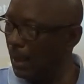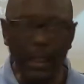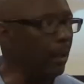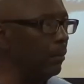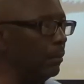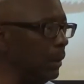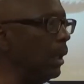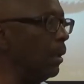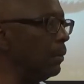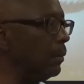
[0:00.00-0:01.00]
And, you
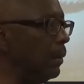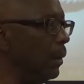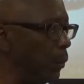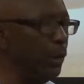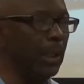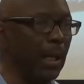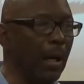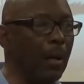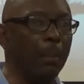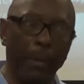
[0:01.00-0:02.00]
know, when you get
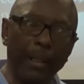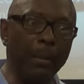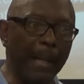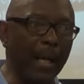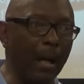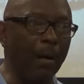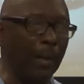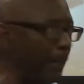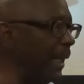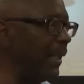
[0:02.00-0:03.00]
home, bring me back home.
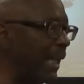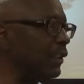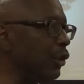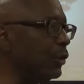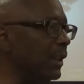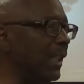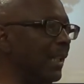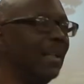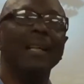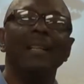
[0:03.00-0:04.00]
That makes logical
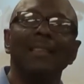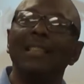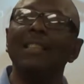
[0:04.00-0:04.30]
sense. She